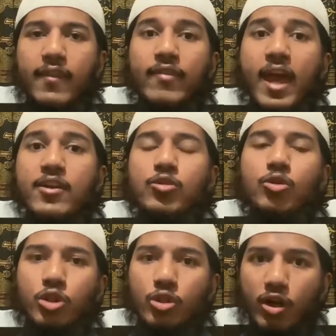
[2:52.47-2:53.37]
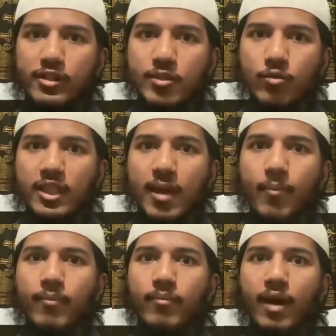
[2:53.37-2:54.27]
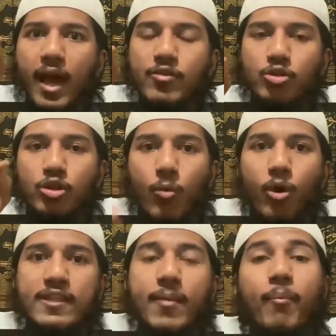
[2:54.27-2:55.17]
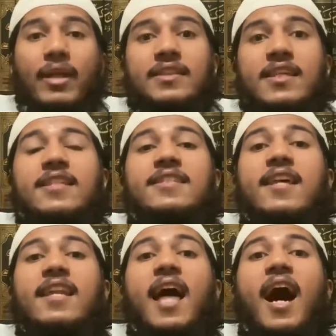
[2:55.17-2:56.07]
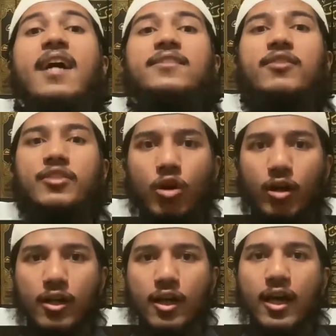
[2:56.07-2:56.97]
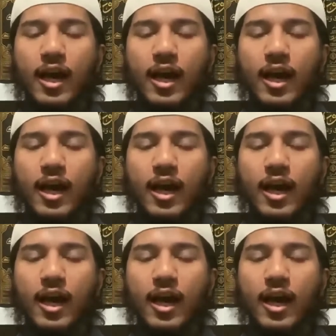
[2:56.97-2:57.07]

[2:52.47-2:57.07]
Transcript: then you should not sit with them and you should avoid them. But this is the last resort.